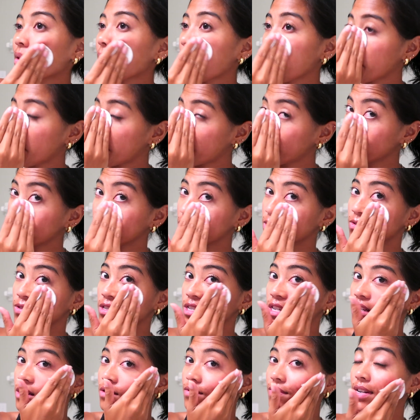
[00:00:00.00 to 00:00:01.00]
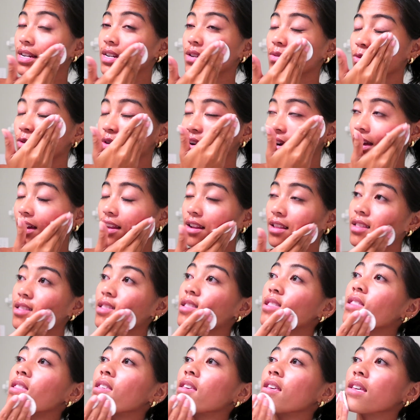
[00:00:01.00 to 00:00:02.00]
I'm at my hotel, right? We're at
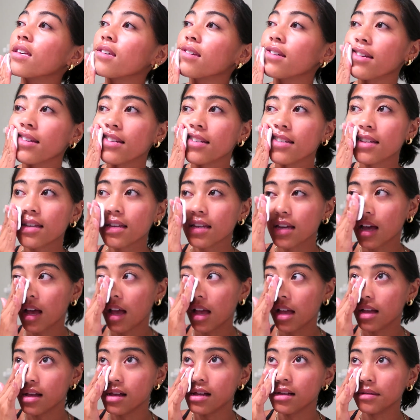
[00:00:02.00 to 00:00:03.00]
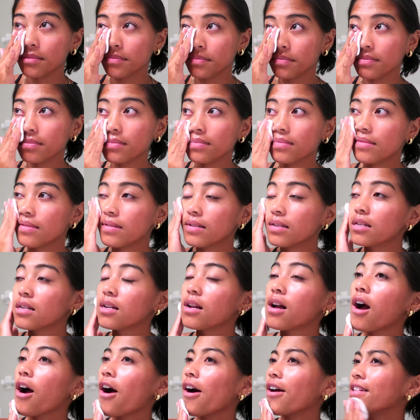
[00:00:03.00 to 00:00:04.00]
the
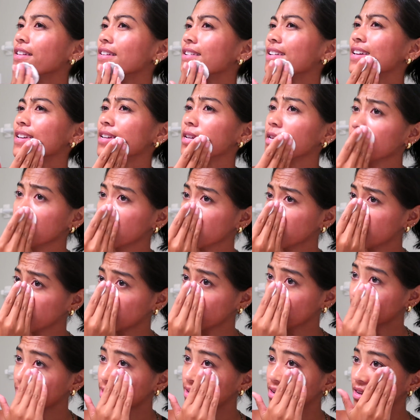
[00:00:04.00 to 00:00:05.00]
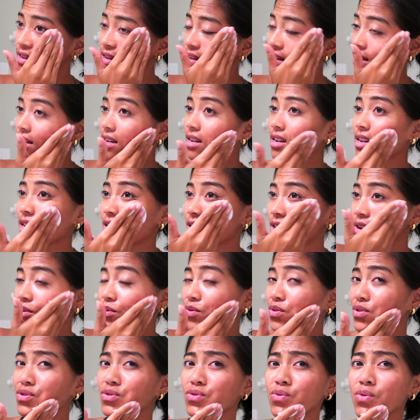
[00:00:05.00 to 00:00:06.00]
Holiday Inn
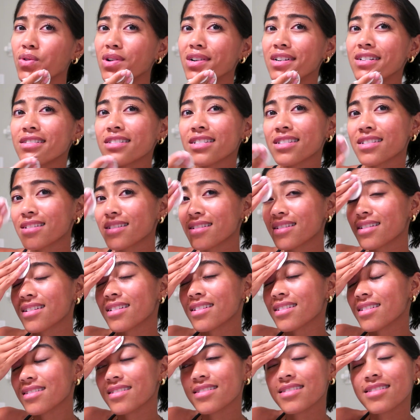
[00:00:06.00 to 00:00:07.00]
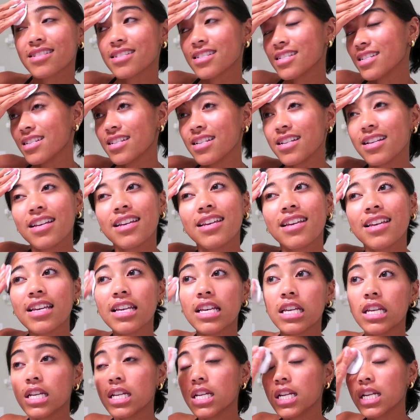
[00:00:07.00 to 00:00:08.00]
Resort
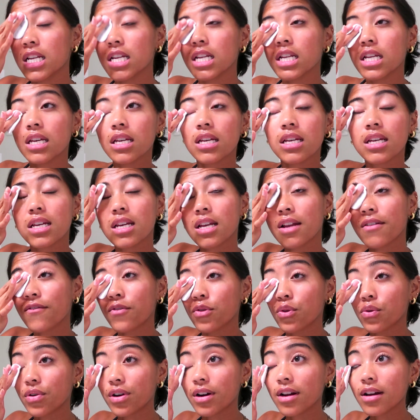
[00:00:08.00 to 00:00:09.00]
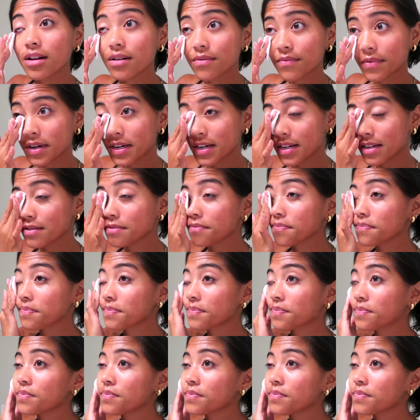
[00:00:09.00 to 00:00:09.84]
in Florida right now.